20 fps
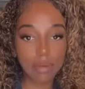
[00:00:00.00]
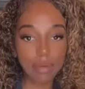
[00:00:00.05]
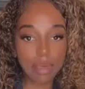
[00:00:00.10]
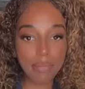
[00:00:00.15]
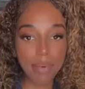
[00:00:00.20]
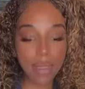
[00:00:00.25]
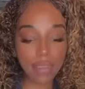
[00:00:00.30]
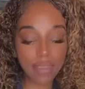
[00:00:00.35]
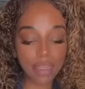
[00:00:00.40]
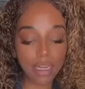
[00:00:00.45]
Tell me
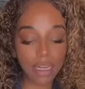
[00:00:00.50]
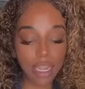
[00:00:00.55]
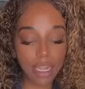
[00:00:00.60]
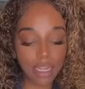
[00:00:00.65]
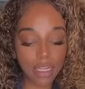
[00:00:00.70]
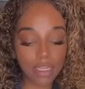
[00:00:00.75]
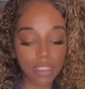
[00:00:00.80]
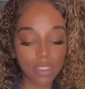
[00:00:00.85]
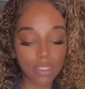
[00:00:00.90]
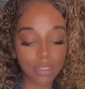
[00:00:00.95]
about the
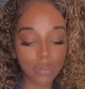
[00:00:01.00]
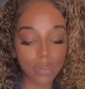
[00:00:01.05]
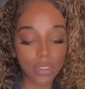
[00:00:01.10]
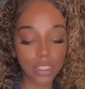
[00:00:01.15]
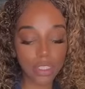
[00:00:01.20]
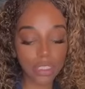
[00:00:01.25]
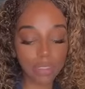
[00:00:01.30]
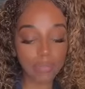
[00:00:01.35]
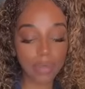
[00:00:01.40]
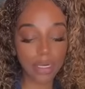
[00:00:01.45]
Knight of
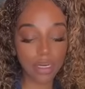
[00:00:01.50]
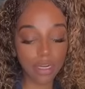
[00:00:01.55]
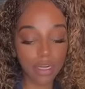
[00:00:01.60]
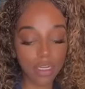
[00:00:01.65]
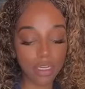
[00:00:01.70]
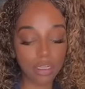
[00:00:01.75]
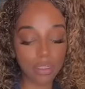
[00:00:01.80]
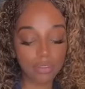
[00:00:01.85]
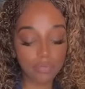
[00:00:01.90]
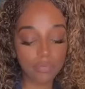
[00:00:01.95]
Swords,
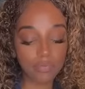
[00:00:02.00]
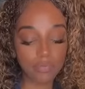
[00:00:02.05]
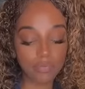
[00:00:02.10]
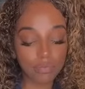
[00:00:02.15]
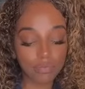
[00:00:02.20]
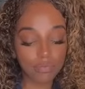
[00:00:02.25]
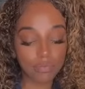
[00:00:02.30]
Spirit.